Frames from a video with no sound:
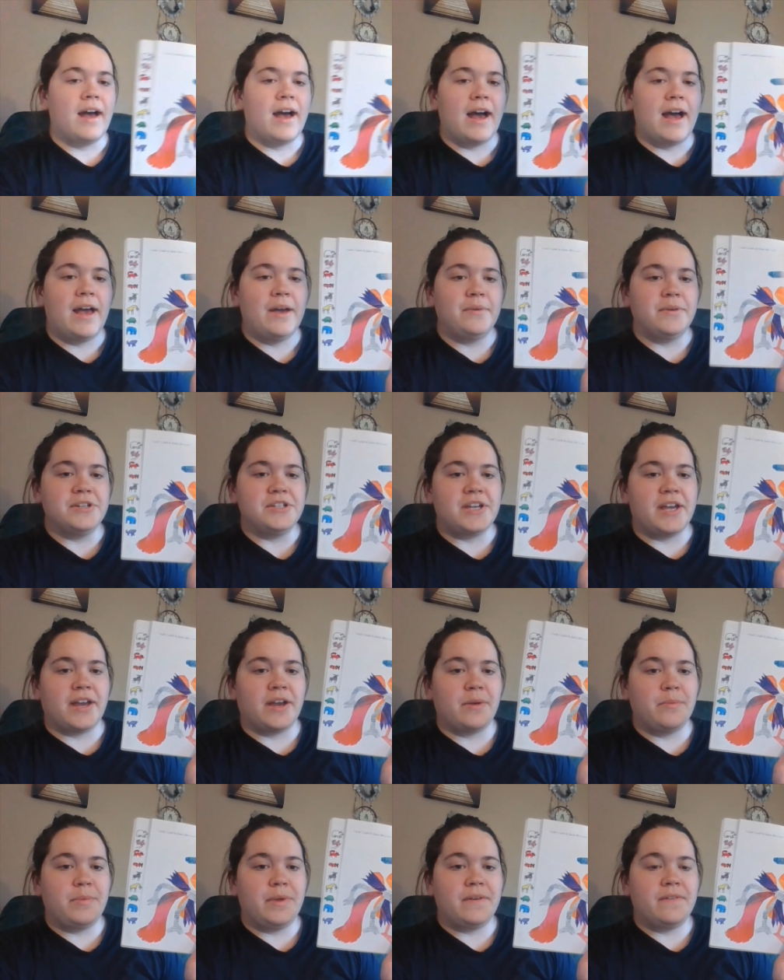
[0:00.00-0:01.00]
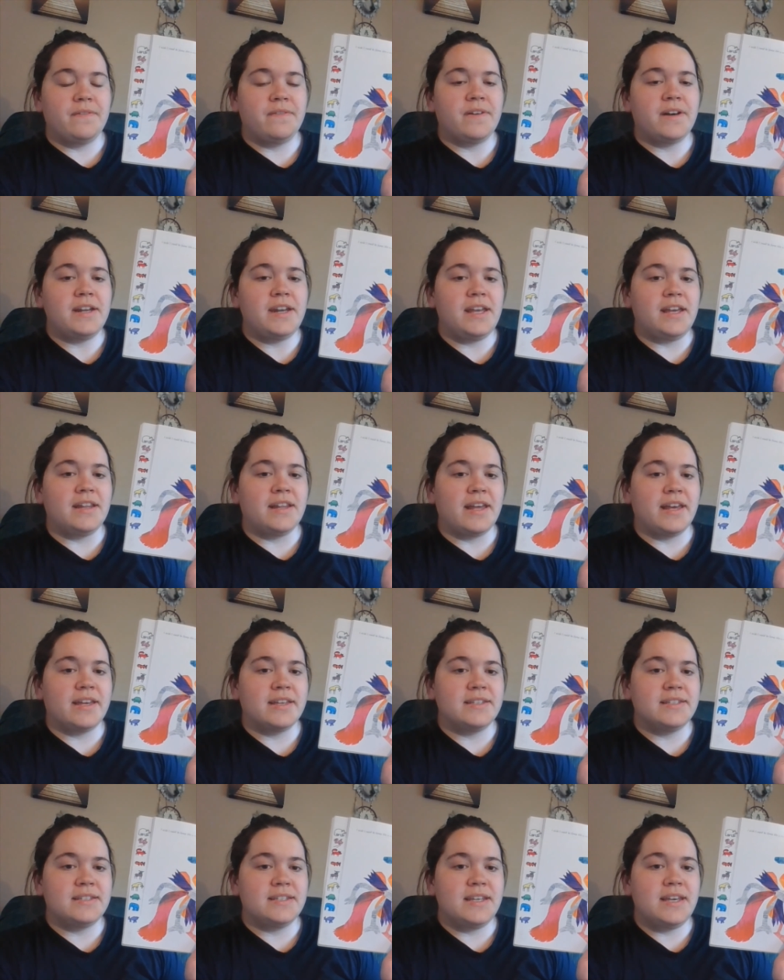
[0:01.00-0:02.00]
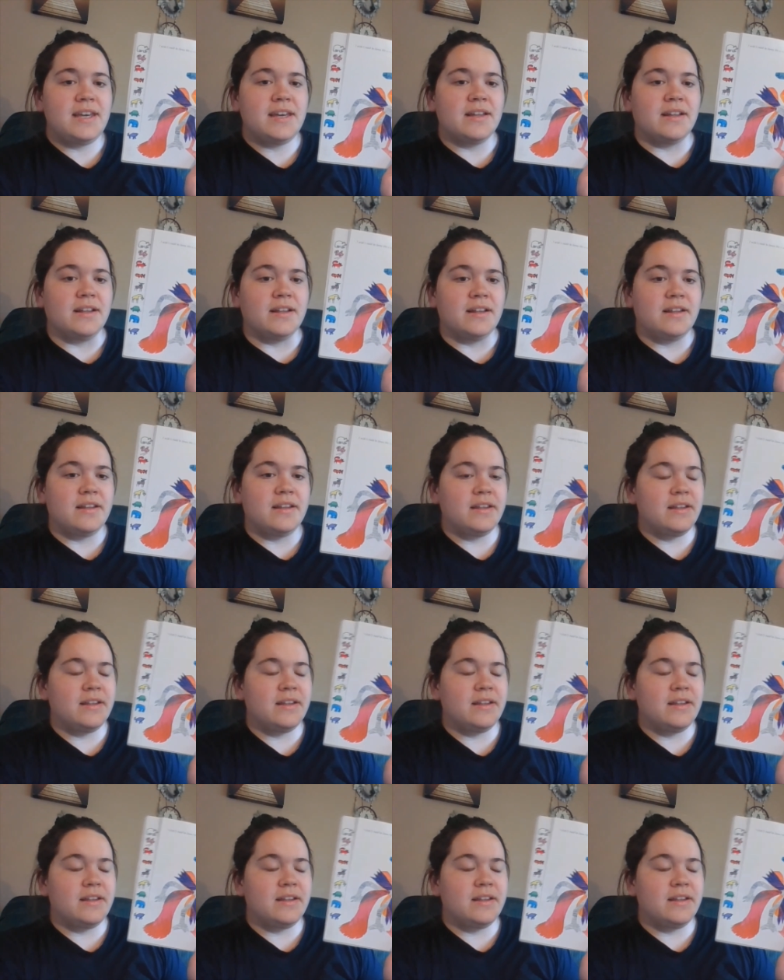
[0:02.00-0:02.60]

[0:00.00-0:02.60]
I wish I could be funny like a seal.